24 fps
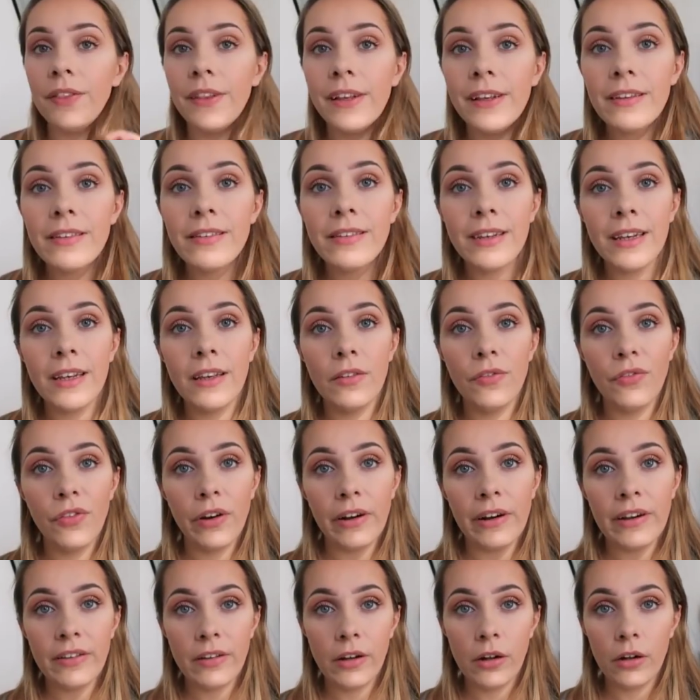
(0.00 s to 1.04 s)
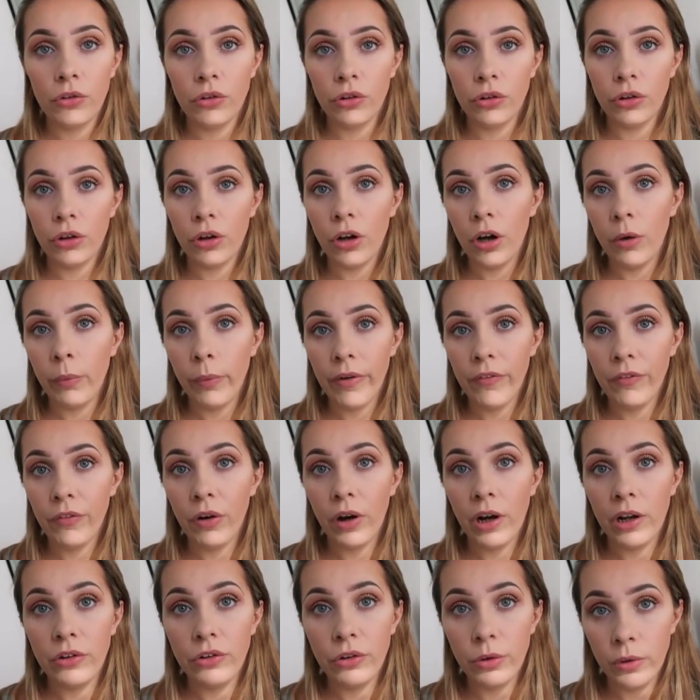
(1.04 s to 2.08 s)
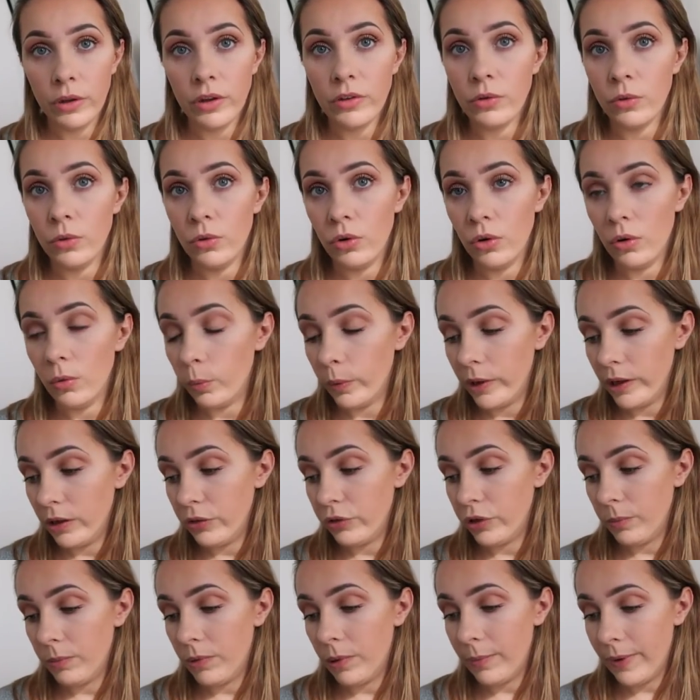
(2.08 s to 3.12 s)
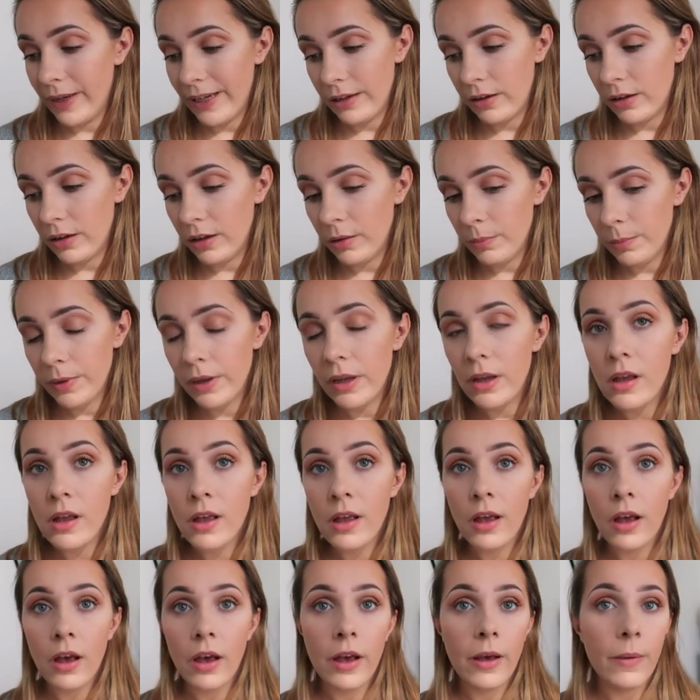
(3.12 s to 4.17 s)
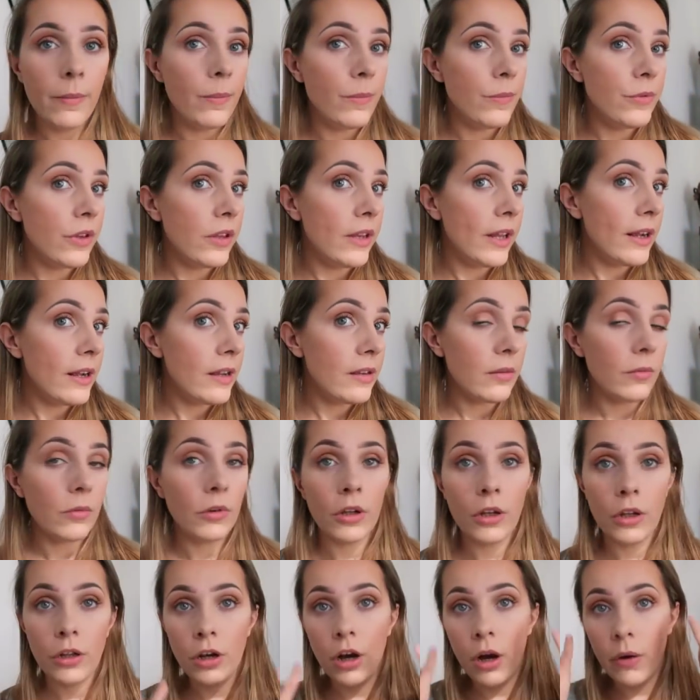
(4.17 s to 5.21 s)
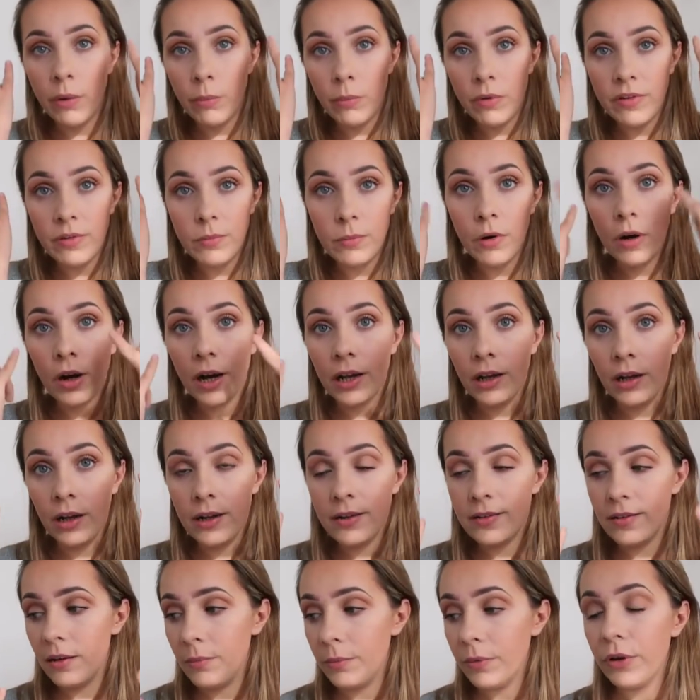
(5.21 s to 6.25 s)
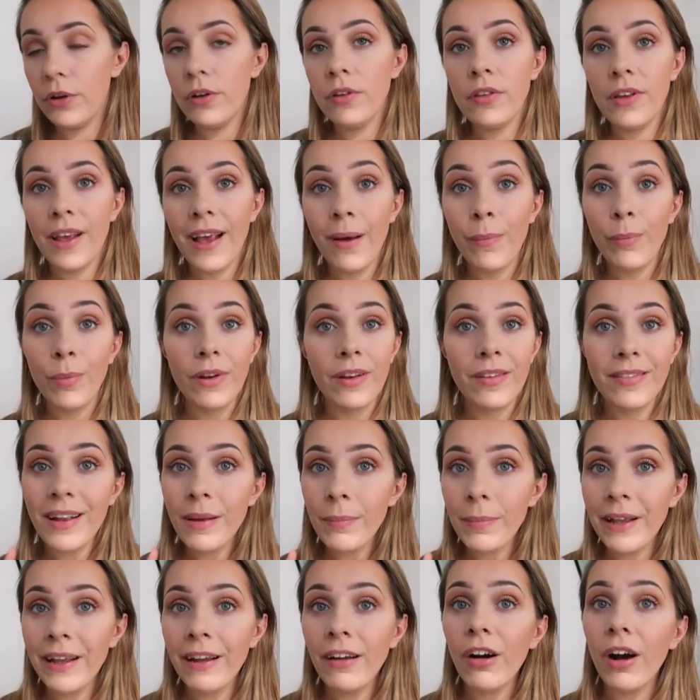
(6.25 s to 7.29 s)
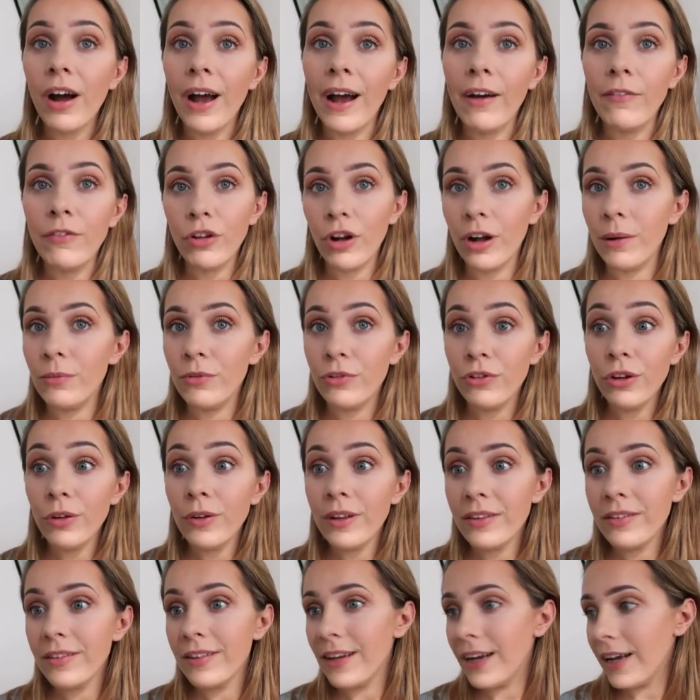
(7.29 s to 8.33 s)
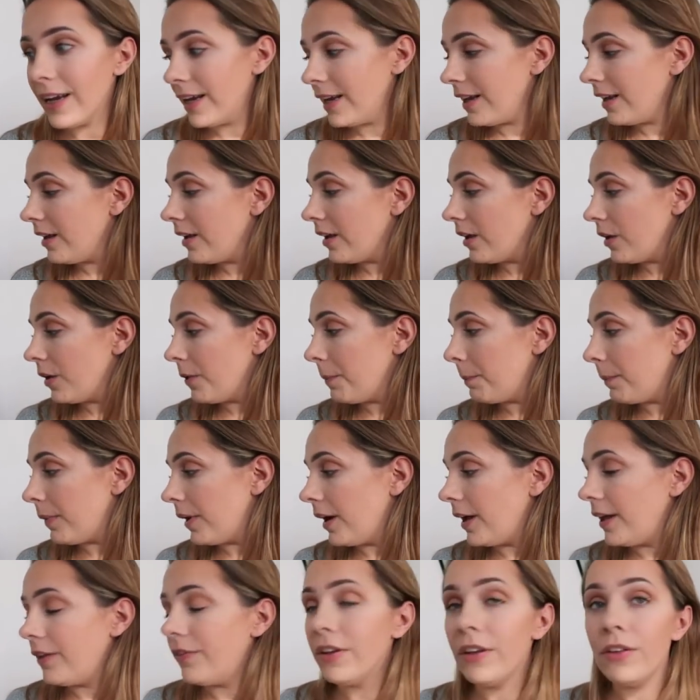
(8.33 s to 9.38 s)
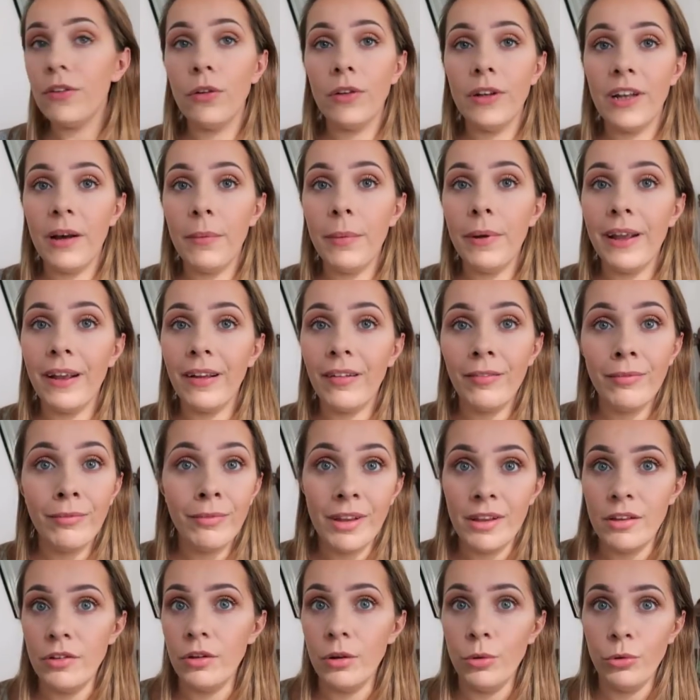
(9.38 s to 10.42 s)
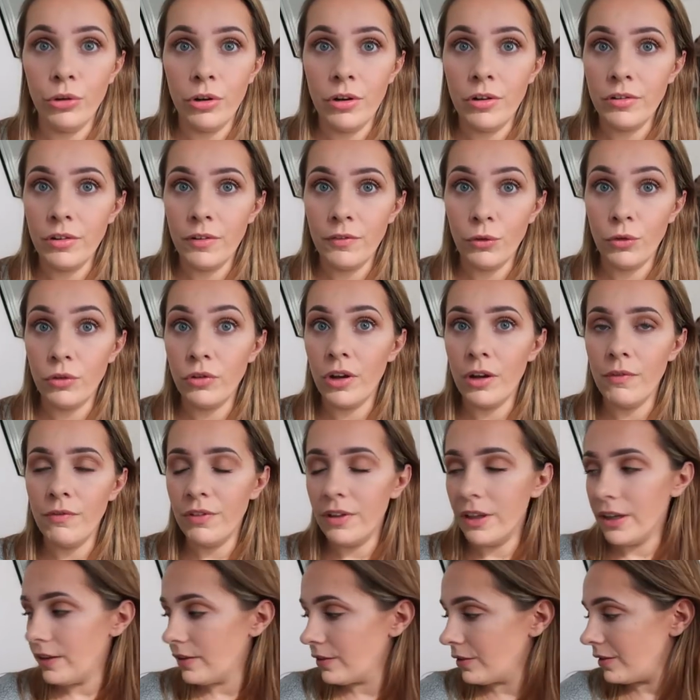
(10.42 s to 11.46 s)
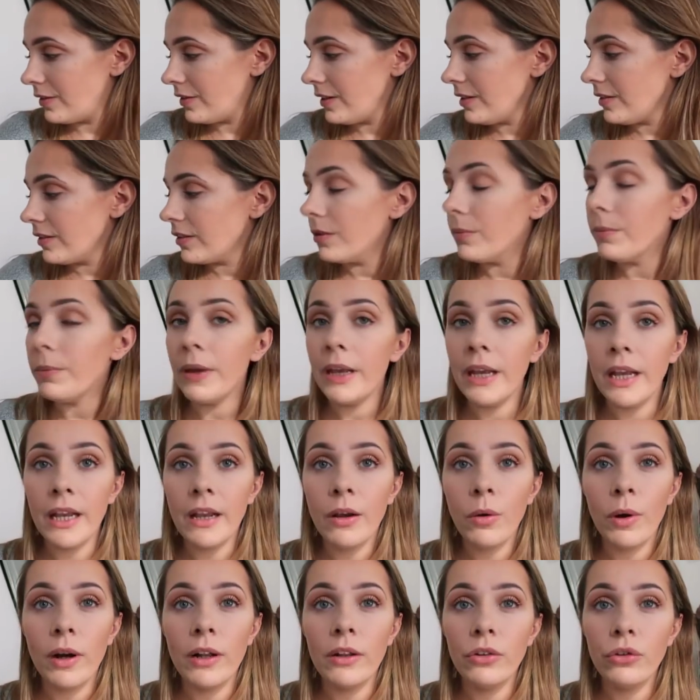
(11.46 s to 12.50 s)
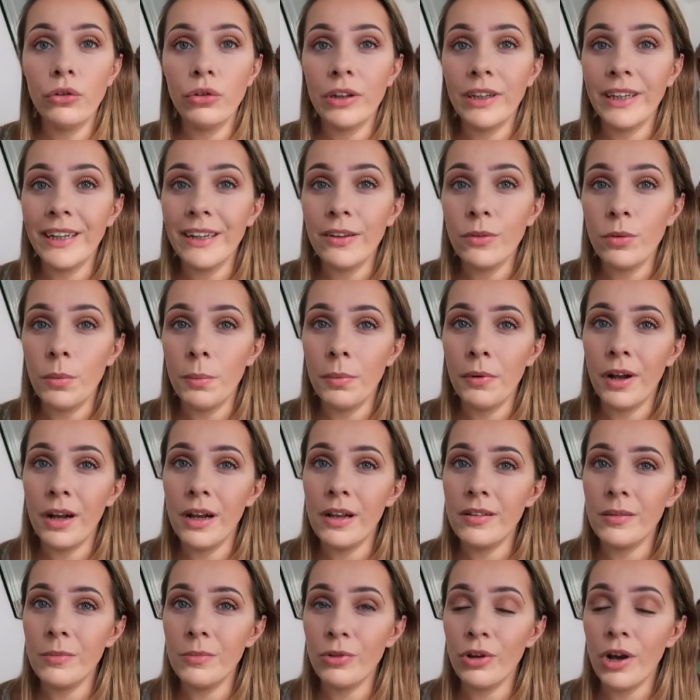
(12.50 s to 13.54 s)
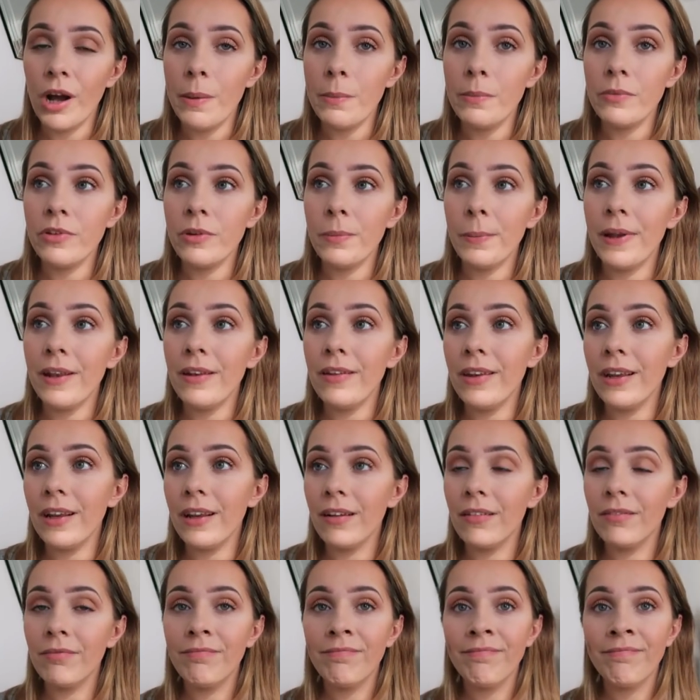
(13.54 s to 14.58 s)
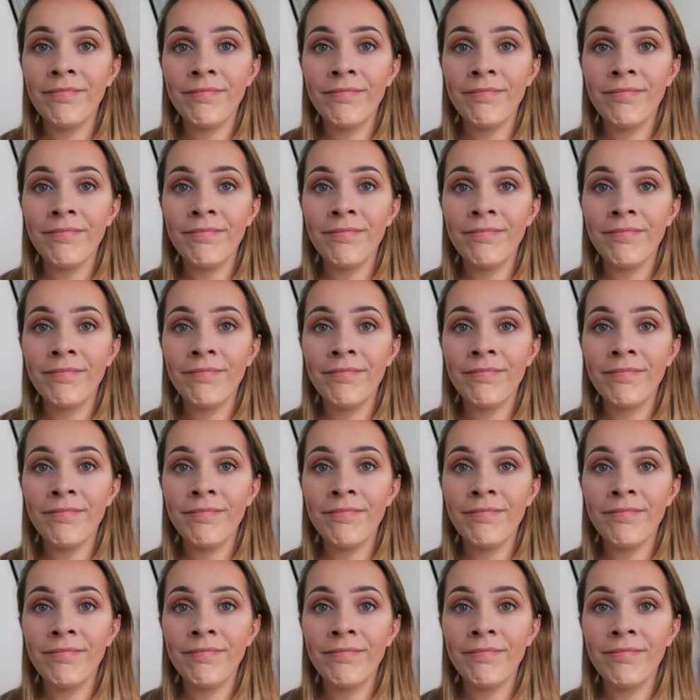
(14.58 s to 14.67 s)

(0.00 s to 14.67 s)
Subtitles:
This is very touch and go whether I do this or not when I do my makeup. So next I'm going to go in with some highlighter, and because everybody's napping I have time to do this today, but if he's not napping there's no chance I've got time for this, because this can be quite tricky to apply sometimes depending